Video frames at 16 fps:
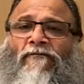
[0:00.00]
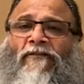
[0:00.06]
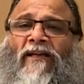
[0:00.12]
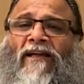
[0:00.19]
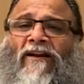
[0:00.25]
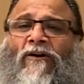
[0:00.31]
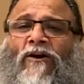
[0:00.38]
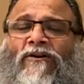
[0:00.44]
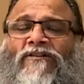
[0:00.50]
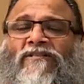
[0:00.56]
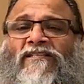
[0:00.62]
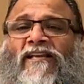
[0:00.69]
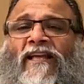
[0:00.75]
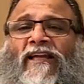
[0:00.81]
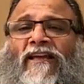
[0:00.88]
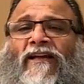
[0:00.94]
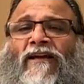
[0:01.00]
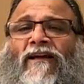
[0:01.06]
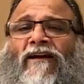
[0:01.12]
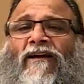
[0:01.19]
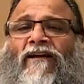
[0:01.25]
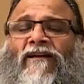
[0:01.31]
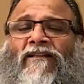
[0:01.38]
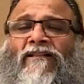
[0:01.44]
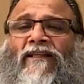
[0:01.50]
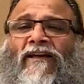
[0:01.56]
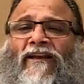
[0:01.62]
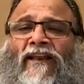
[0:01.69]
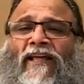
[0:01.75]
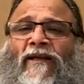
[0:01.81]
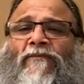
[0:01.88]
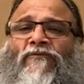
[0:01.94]
We are not saying the
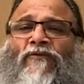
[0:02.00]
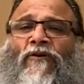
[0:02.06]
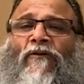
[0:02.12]
names